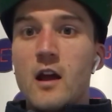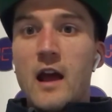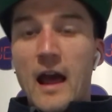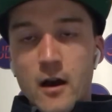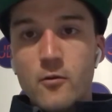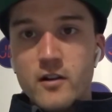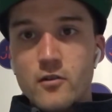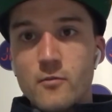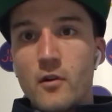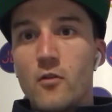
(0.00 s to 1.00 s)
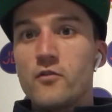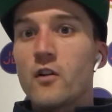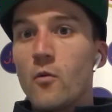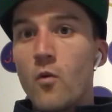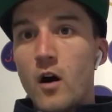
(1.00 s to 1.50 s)
how we do it, but
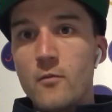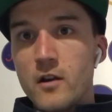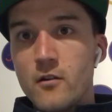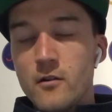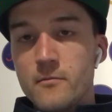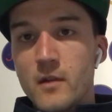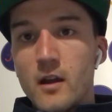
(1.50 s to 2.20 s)
also why we do it.